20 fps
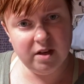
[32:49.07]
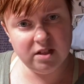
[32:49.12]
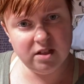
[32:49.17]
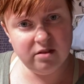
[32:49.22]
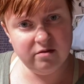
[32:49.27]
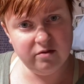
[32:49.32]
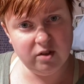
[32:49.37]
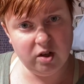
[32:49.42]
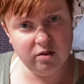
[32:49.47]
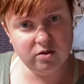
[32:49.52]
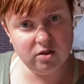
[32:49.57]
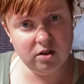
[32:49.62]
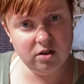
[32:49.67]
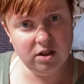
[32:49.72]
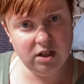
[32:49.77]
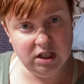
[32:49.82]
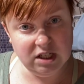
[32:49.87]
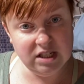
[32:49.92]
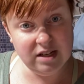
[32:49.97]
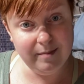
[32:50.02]
it involves the
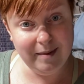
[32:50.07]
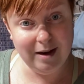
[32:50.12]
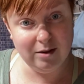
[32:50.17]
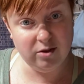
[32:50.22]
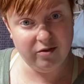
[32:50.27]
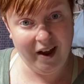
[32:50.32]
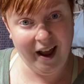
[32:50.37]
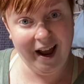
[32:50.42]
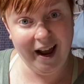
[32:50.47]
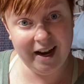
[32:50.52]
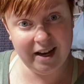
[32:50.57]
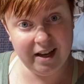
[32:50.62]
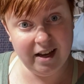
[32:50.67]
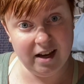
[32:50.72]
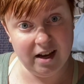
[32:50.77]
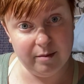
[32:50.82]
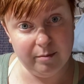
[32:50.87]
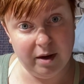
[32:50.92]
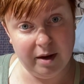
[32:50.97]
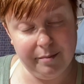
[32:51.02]
least amount of hacking
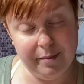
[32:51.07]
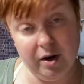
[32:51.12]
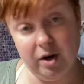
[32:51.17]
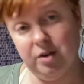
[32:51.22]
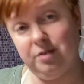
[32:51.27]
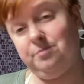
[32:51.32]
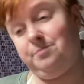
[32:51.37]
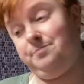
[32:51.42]
on my part.